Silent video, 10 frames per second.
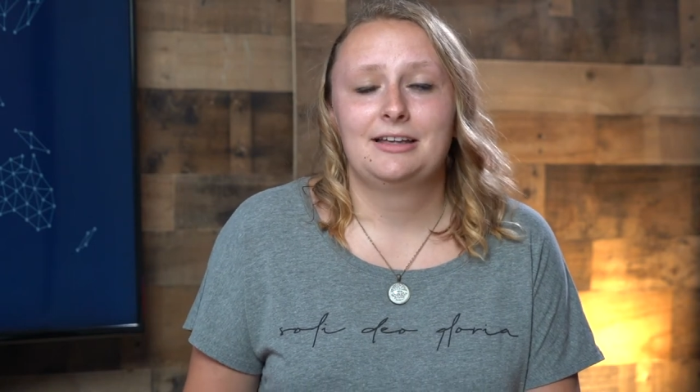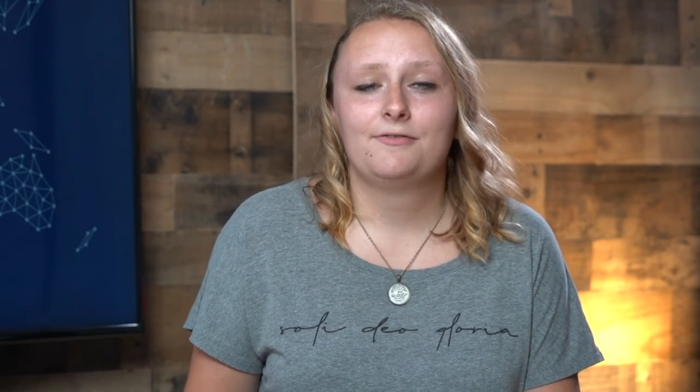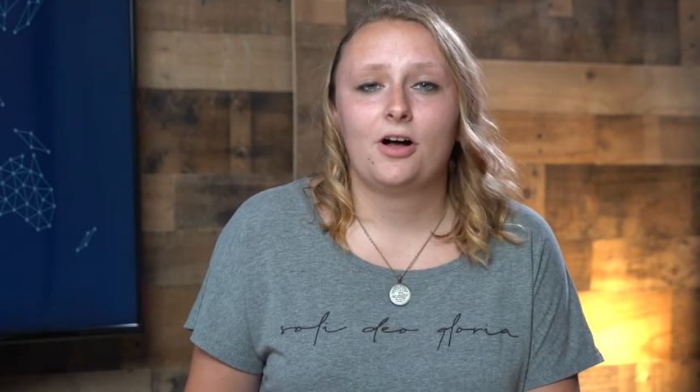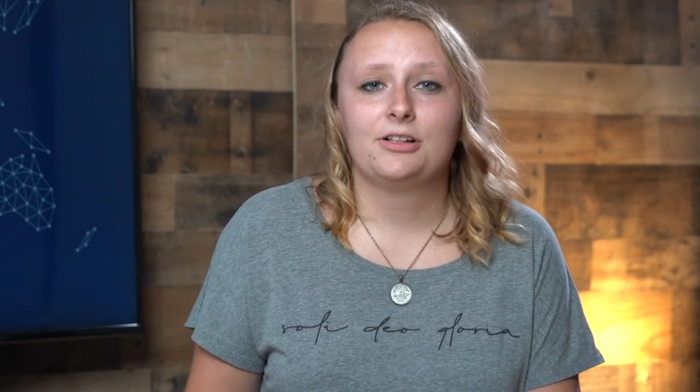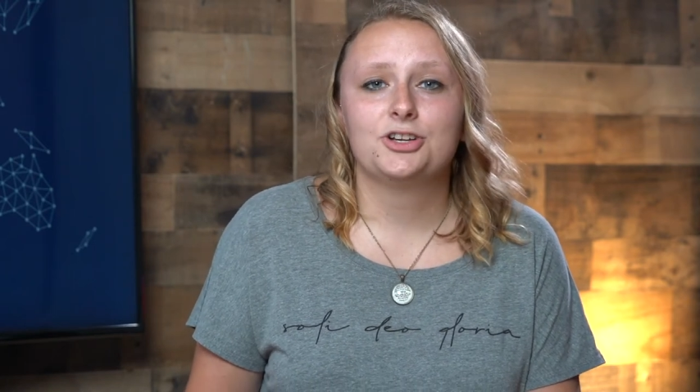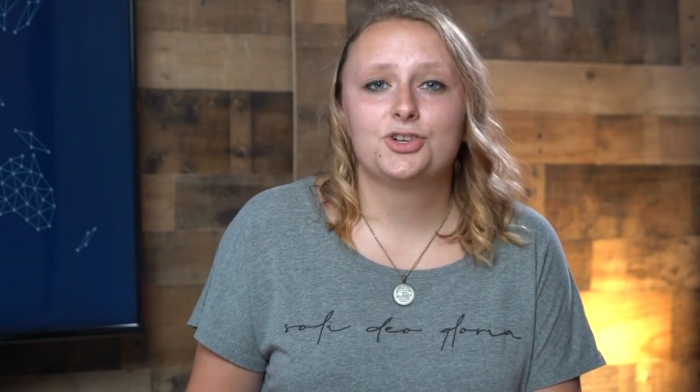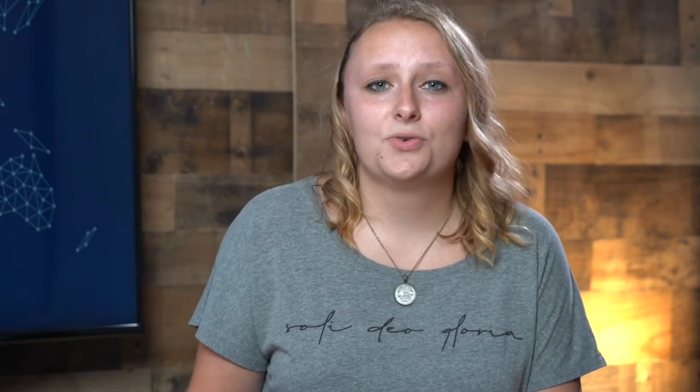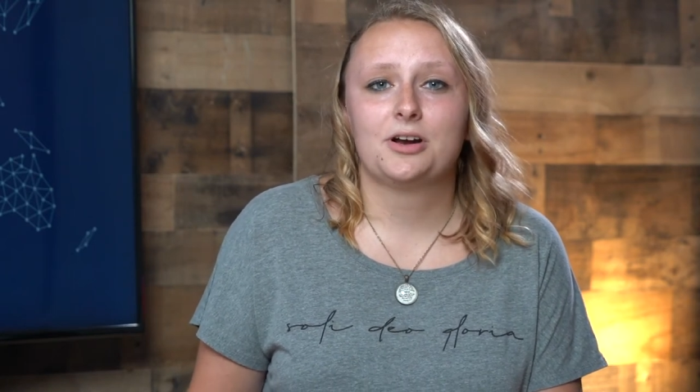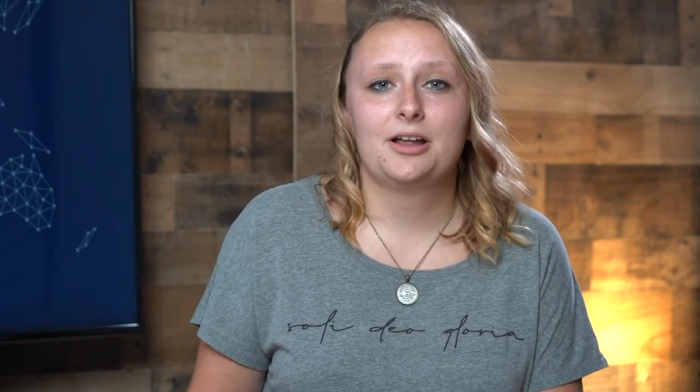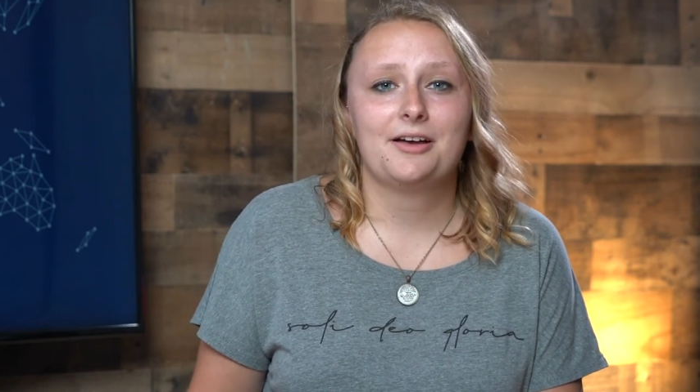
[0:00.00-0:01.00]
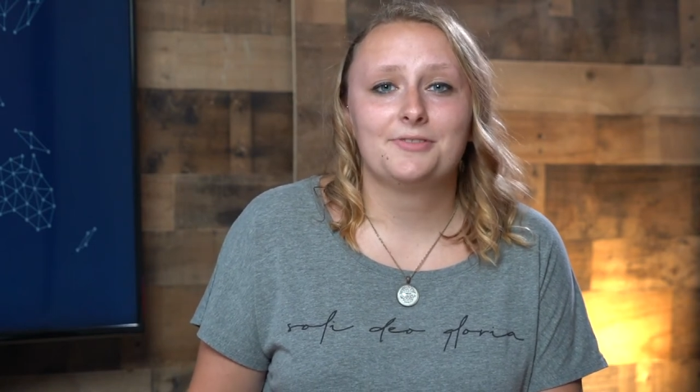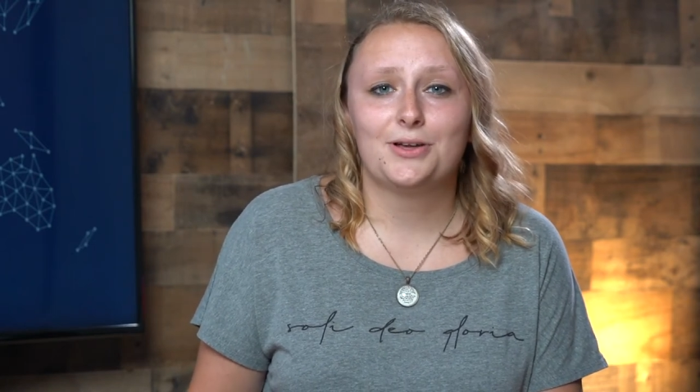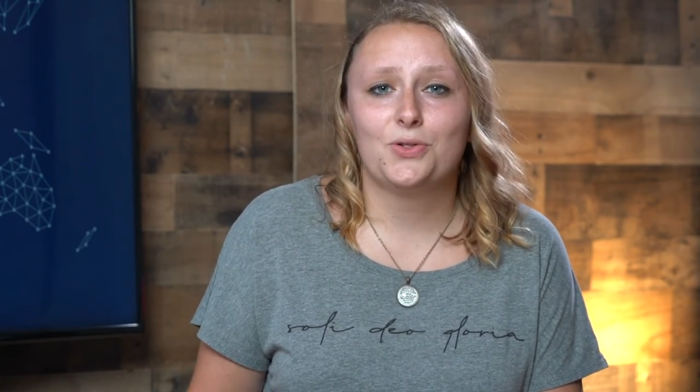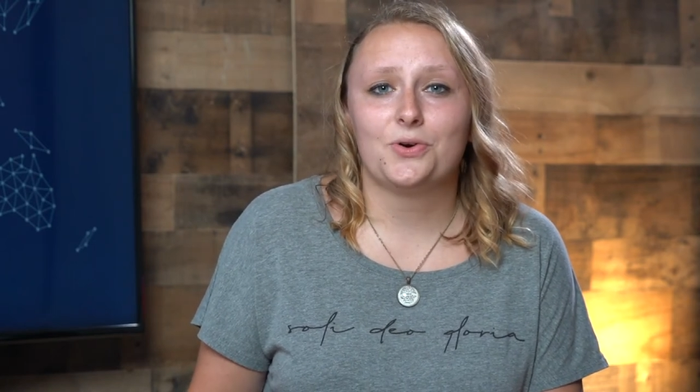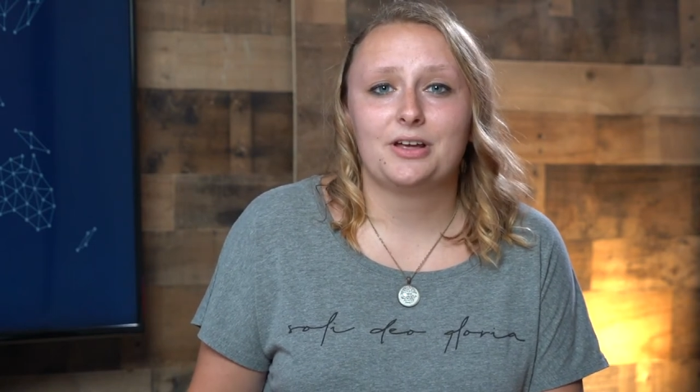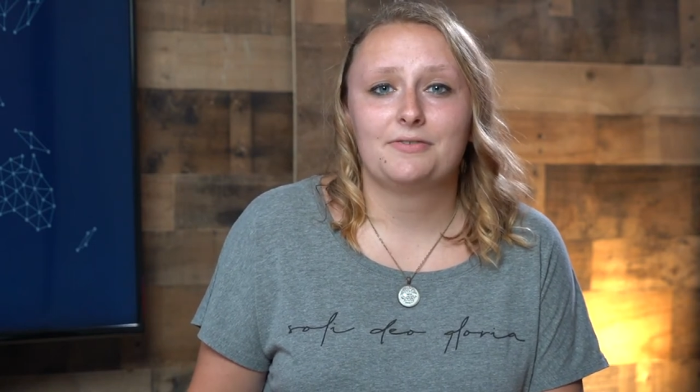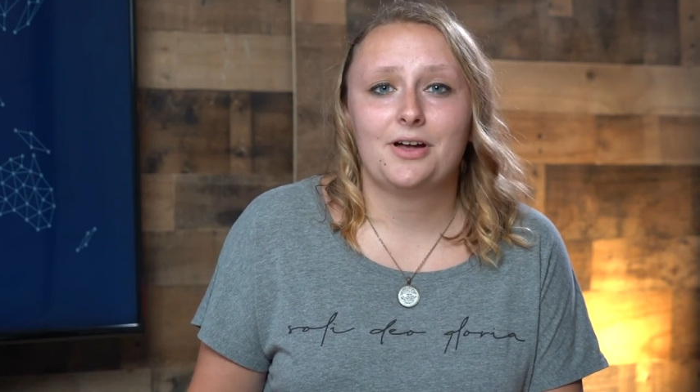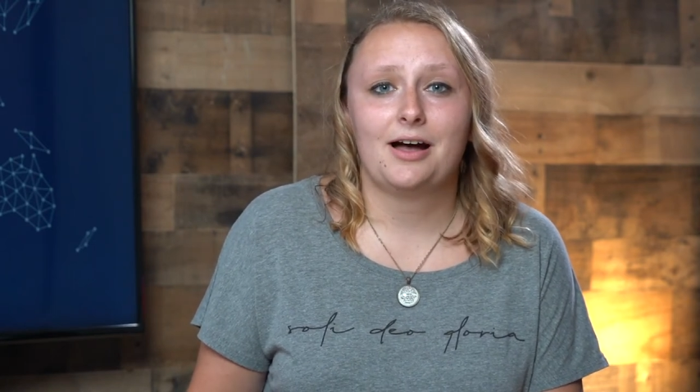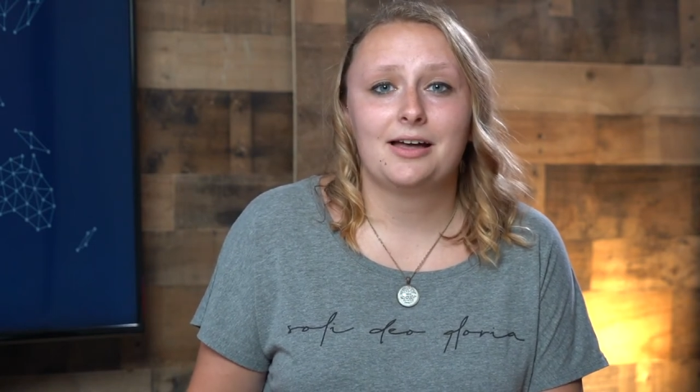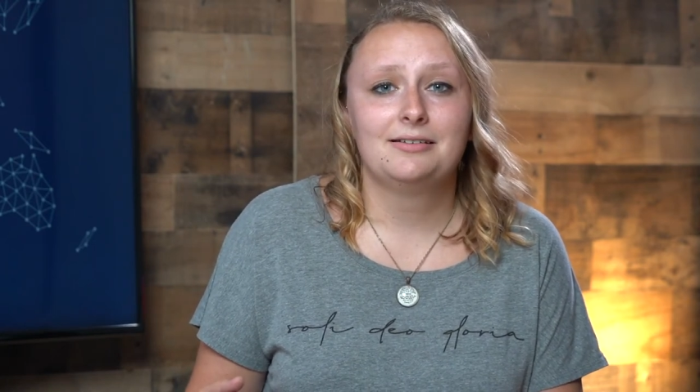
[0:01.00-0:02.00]
and fallen short of the glory of
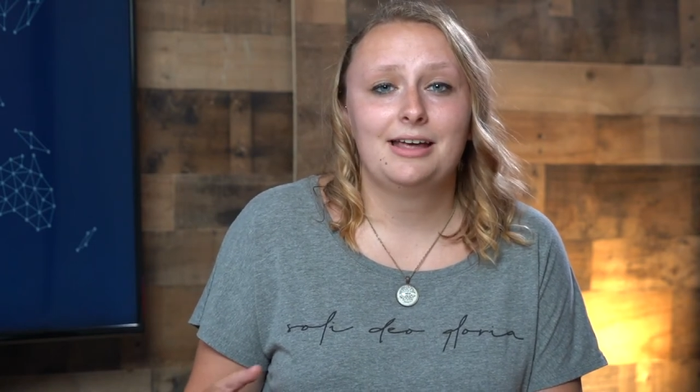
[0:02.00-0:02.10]
God.